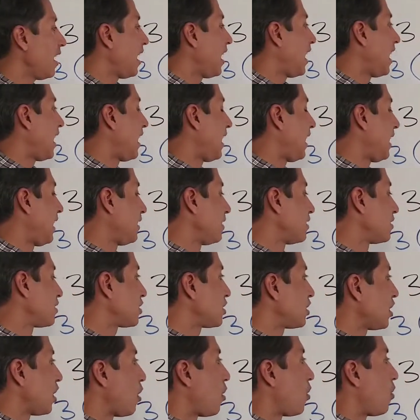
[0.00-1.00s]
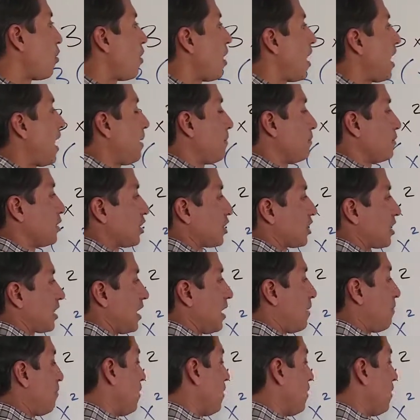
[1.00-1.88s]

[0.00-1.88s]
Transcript: And so I'm just going to